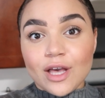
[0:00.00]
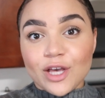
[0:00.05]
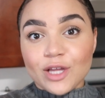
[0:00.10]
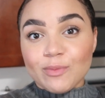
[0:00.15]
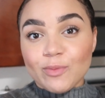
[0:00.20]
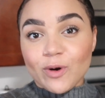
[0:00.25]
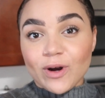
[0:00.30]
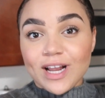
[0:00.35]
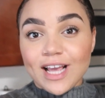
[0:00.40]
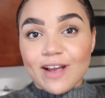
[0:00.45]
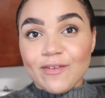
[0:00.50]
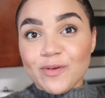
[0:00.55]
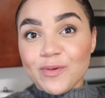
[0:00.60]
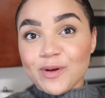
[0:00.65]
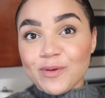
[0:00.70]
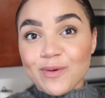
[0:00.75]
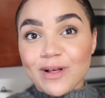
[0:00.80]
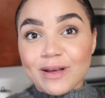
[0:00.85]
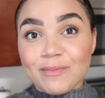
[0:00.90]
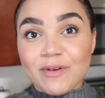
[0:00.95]
Good morning, everyone,
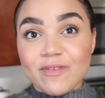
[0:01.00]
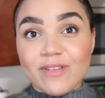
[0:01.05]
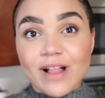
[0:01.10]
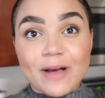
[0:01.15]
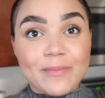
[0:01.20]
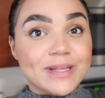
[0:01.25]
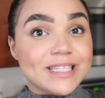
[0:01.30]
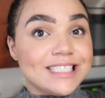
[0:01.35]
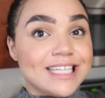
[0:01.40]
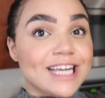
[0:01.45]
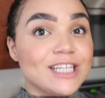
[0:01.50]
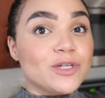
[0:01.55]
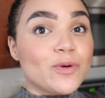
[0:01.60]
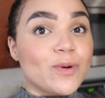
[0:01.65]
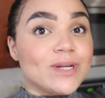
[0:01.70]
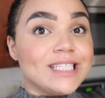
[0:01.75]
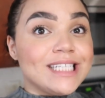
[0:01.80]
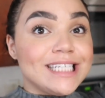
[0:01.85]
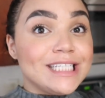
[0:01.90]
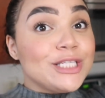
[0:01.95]
and welcome to Vlogmas Day
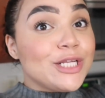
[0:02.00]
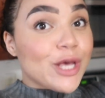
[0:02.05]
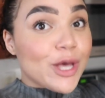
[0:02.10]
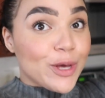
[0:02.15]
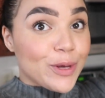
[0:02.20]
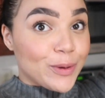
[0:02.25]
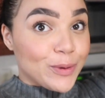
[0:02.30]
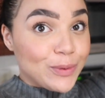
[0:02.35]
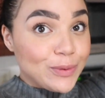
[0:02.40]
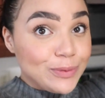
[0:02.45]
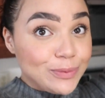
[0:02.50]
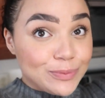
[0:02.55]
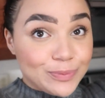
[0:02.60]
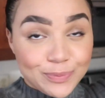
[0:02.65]
22.